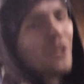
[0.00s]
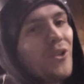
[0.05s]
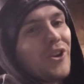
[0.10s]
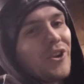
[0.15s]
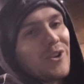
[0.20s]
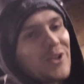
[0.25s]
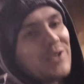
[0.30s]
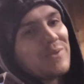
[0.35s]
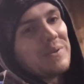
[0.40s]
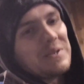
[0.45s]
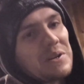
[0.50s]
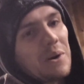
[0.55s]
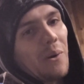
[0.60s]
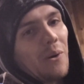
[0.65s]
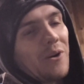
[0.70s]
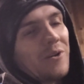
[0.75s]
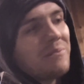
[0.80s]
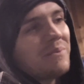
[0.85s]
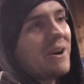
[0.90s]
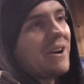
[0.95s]
thing needs to be
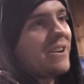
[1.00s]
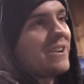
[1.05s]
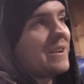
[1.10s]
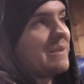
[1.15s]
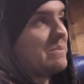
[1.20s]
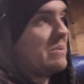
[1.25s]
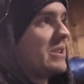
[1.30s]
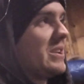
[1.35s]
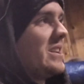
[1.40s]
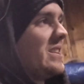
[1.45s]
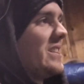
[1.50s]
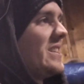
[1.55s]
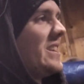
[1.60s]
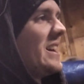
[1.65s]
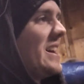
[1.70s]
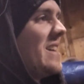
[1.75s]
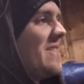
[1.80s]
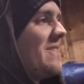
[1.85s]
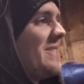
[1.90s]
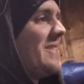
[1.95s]
torn apart completely
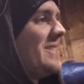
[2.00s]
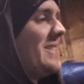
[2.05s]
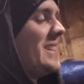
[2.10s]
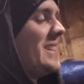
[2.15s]
now.